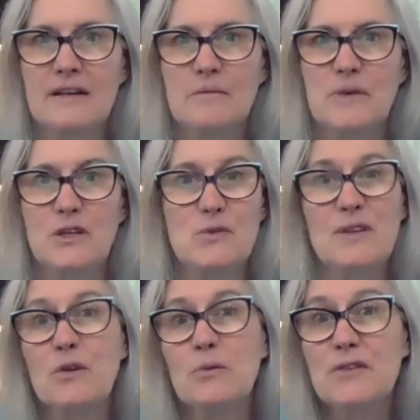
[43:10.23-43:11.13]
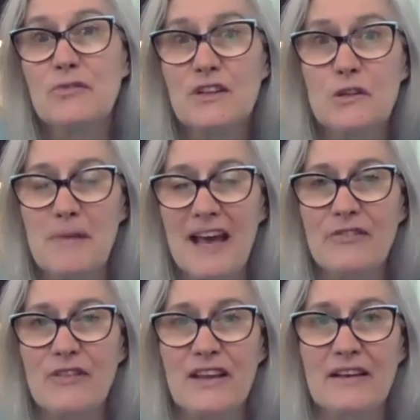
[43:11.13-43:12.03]
because we don't want to feel the bad
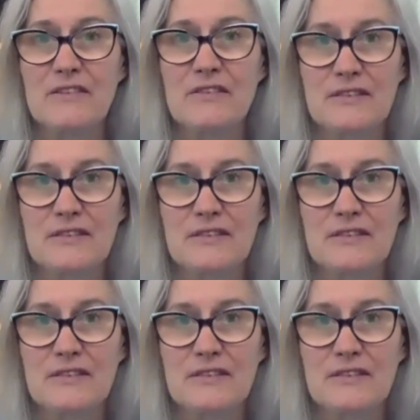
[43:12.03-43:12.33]
things.